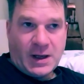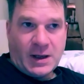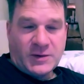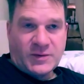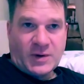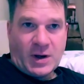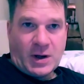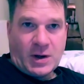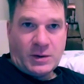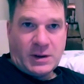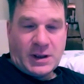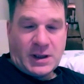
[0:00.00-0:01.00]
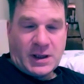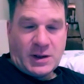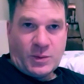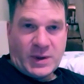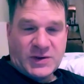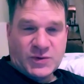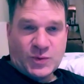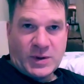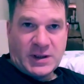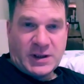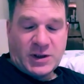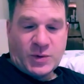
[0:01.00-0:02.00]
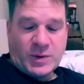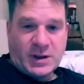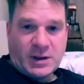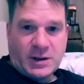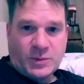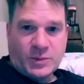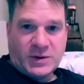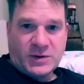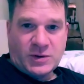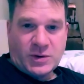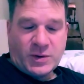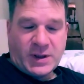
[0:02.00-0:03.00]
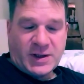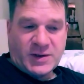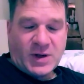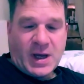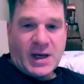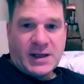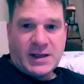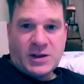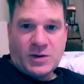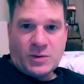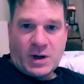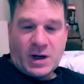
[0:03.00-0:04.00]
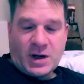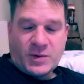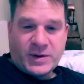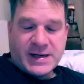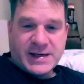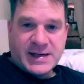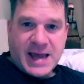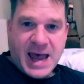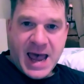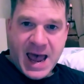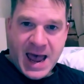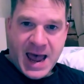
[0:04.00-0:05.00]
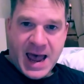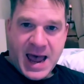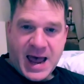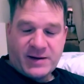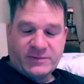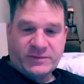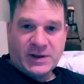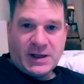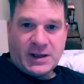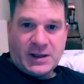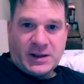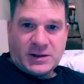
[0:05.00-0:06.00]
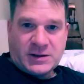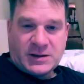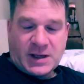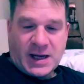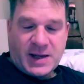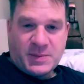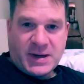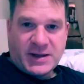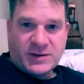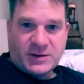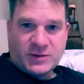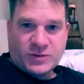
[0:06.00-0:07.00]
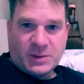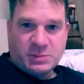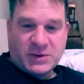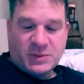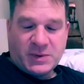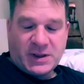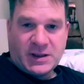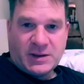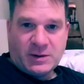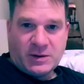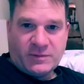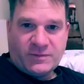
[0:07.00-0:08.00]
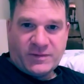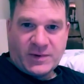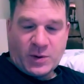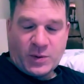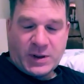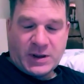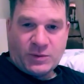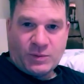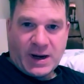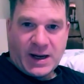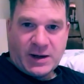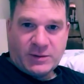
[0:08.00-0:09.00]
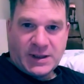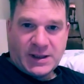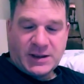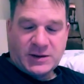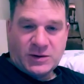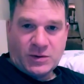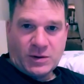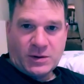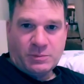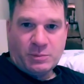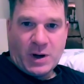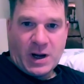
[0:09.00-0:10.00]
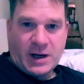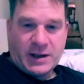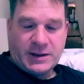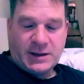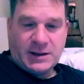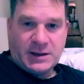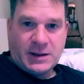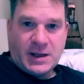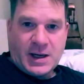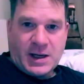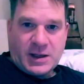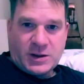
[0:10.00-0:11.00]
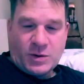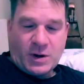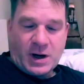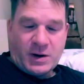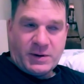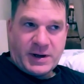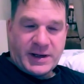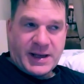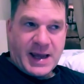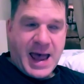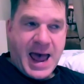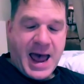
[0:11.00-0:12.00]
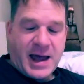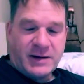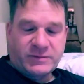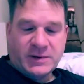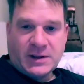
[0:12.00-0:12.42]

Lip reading: So, what's really going on with you is you already have dimethyltryptamine flowing around in your body. You already have